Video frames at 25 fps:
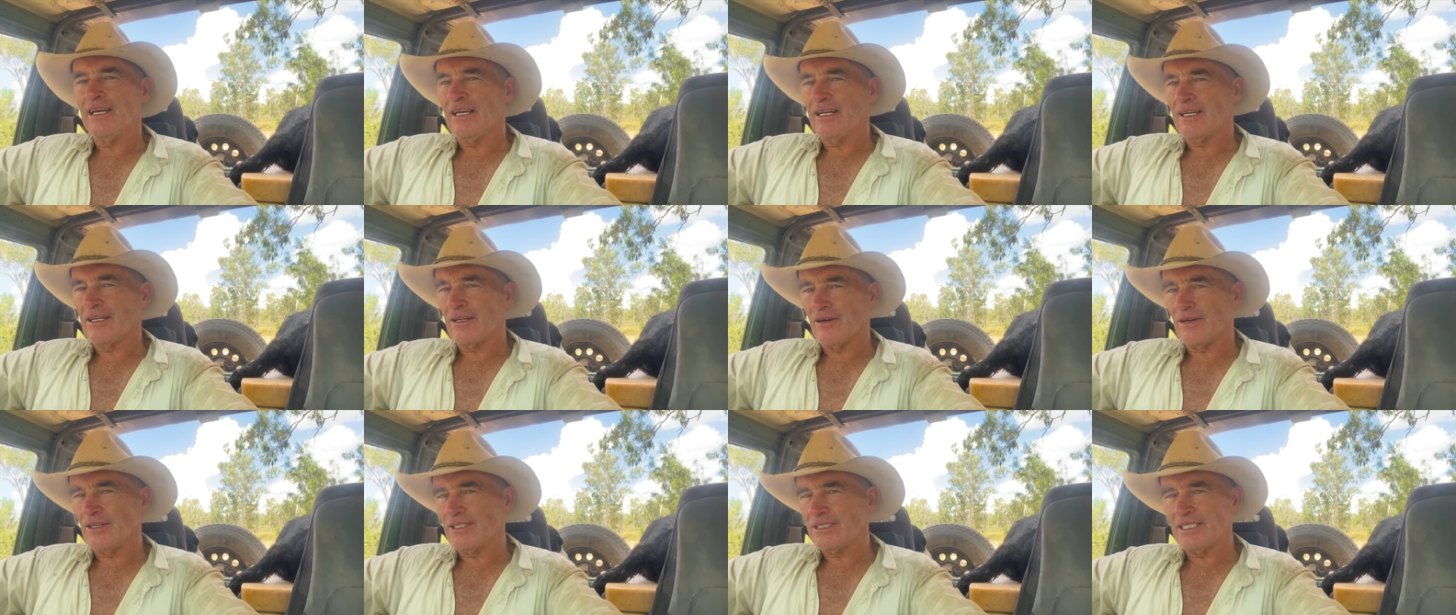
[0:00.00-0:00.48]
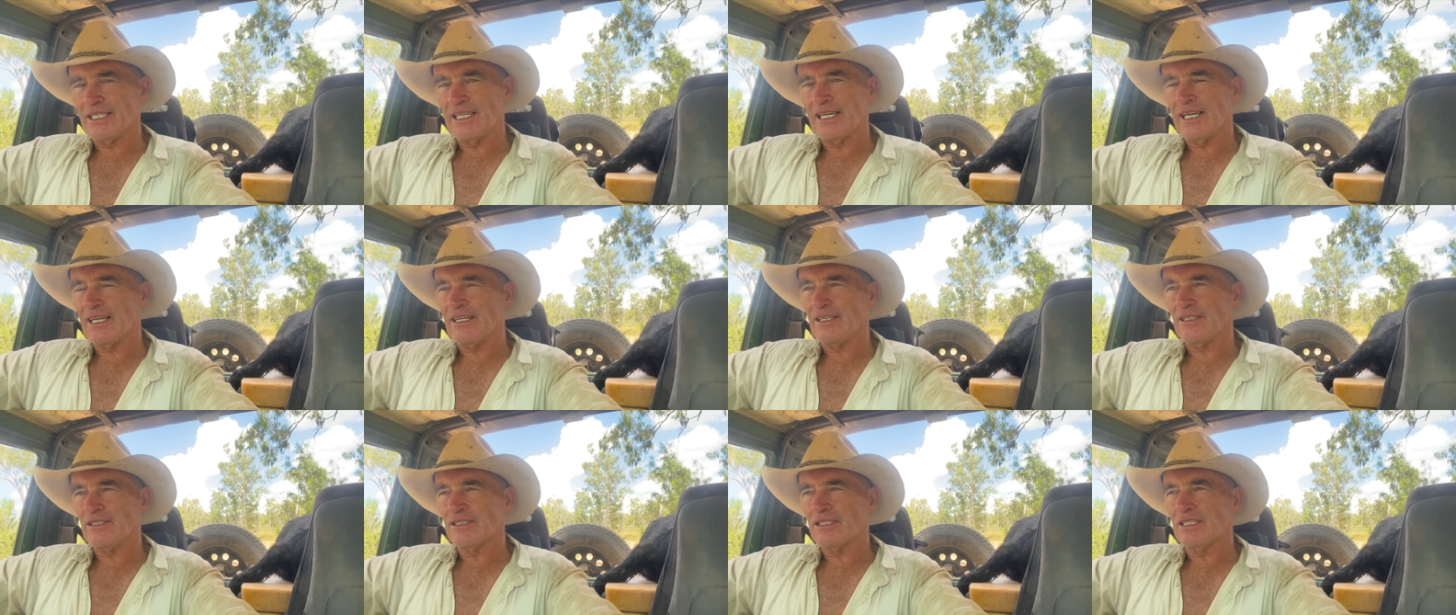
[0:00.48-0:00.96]
guys and
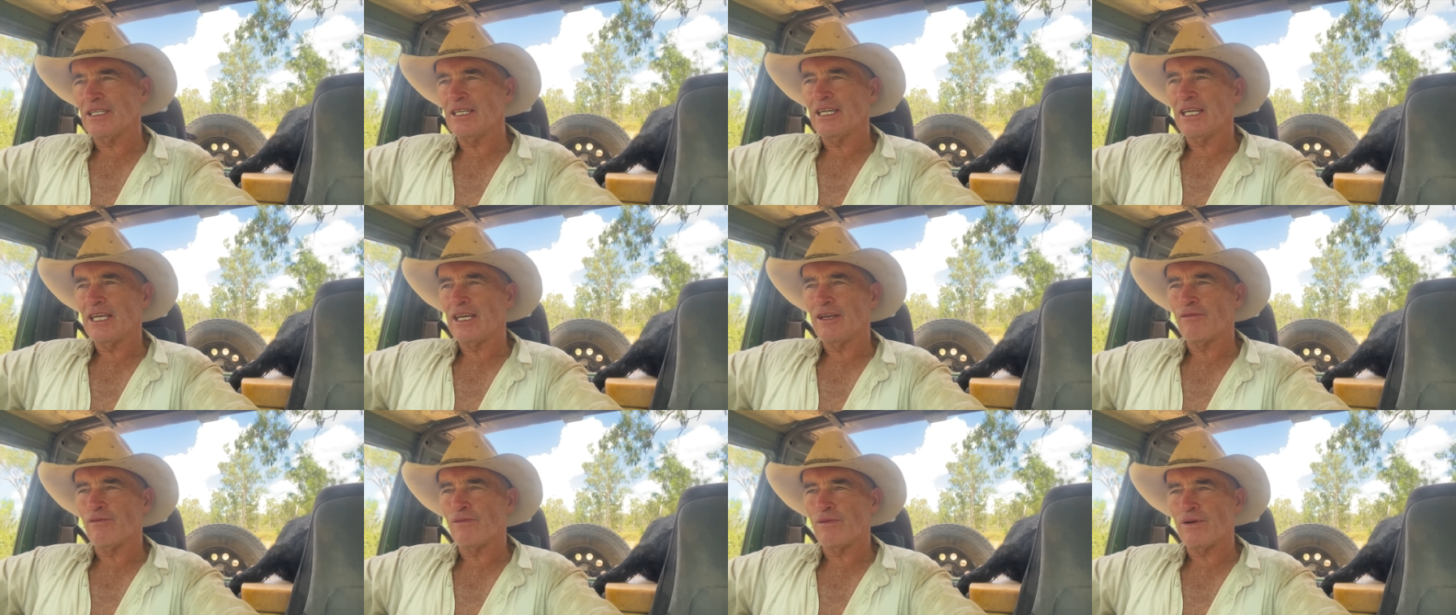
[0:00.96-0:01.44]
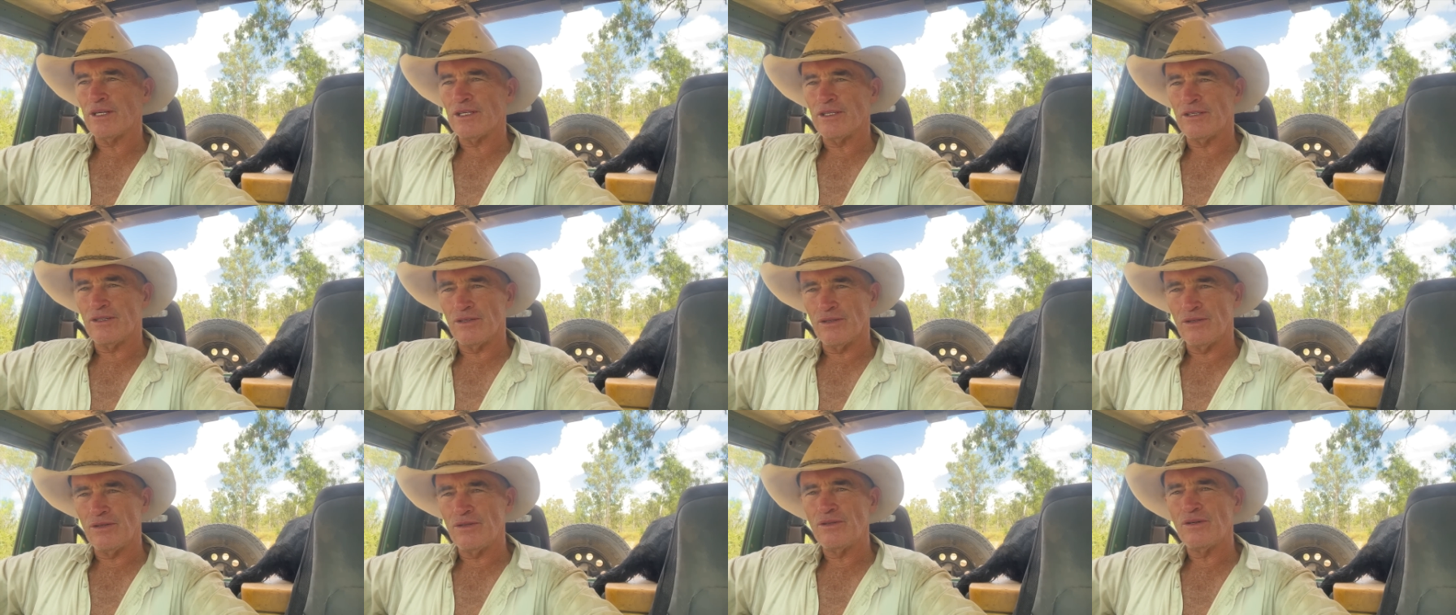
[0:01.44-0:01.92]
gals, if we
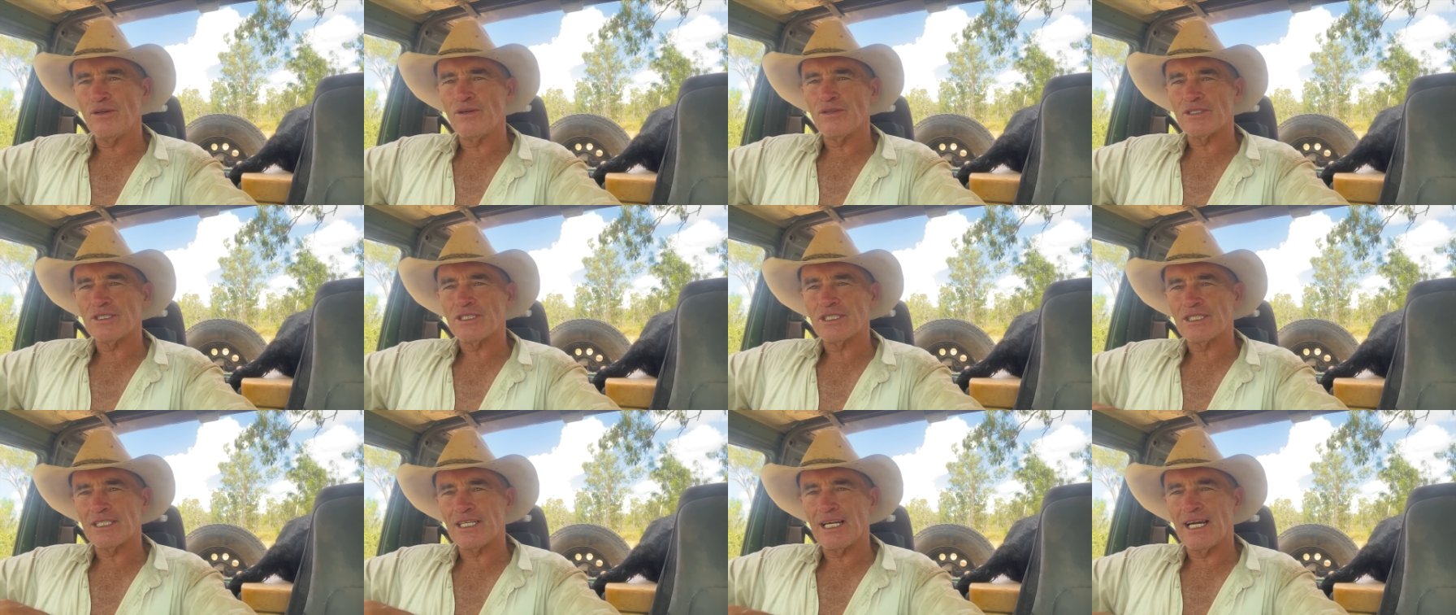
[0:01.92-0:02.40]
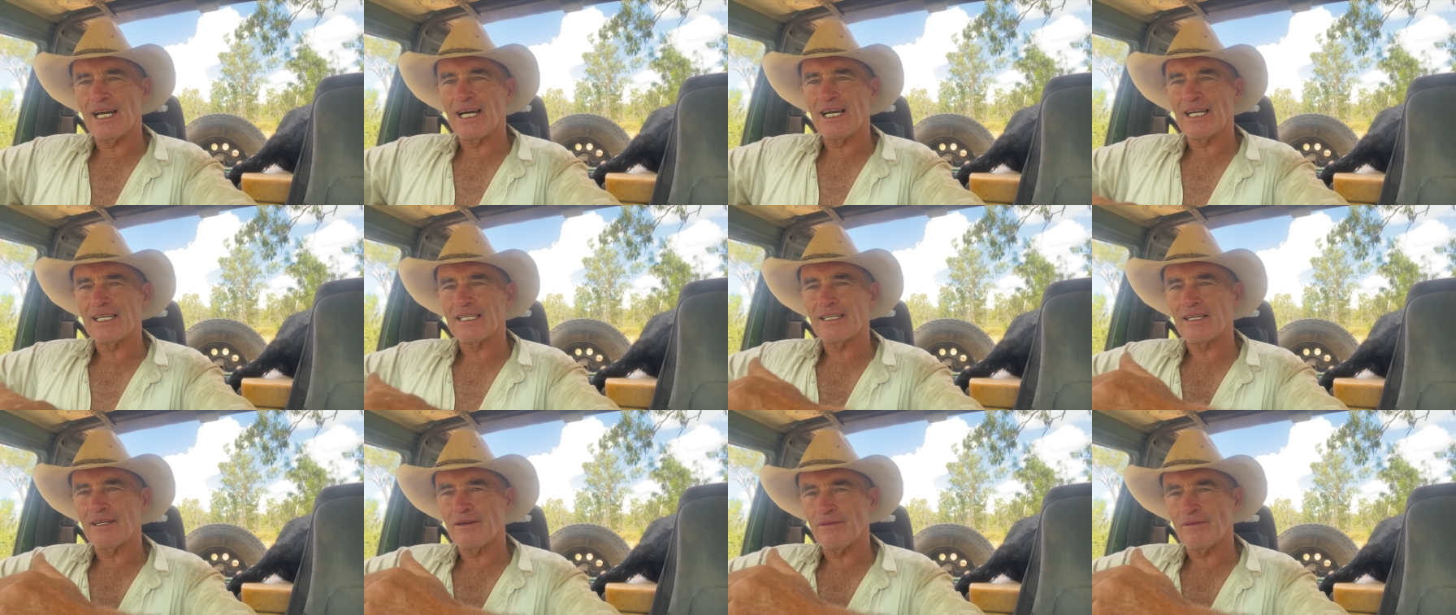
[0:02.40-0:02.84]
do not start